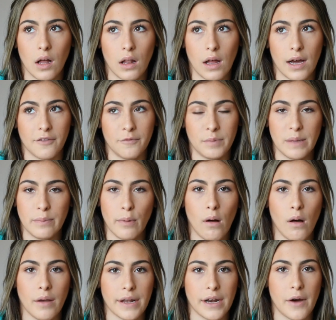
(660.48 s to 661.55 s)
lot of
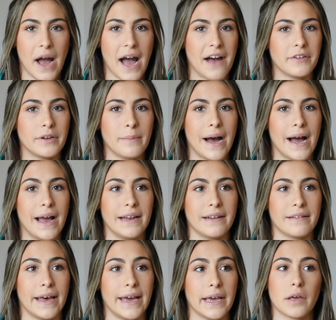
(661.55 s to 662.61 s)
people, have in
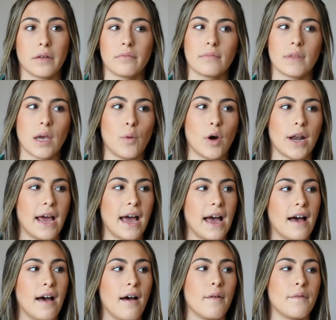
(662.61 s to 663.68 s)
mind like they want to
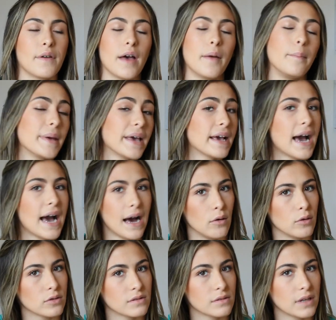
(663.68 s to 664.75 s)
have a big
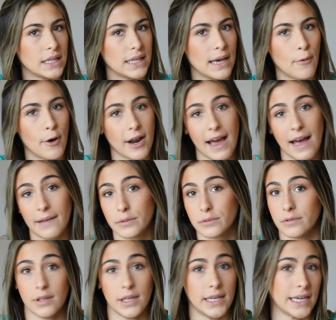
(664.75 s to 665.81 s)
house and they want to have a
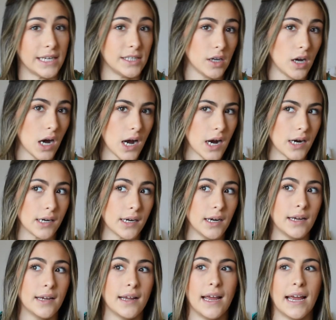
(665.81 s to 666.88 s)
really nice car
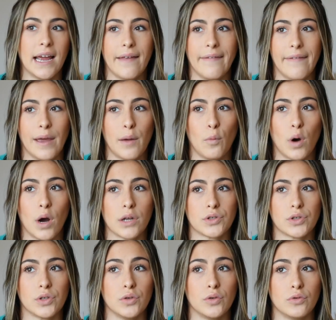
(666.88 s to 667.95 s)
and they want
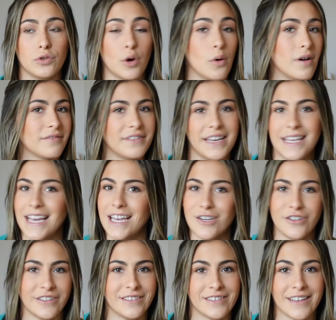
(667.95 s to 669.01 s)
to go on
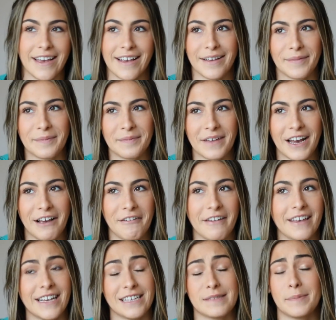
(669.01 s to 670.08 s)
vacations. Like, I
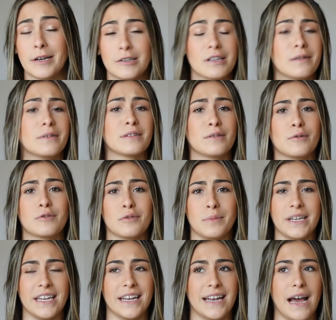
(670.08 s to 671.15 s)
feel like especially with social
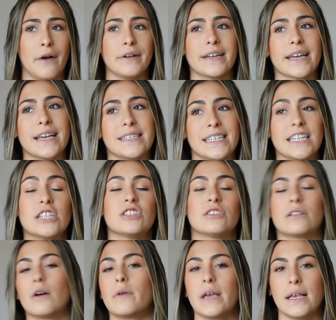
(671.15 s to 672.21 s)
media nowadays, it is
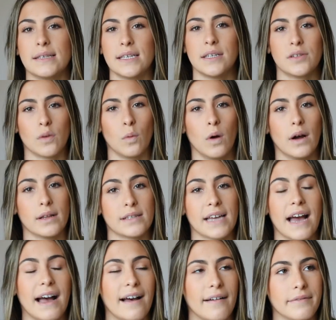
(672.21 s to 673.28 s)
so easy to want to
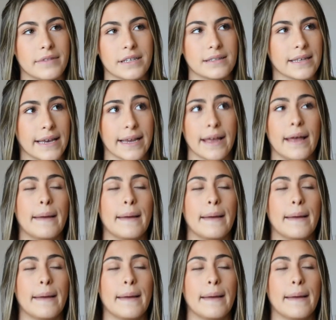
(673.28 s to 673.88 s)
have this like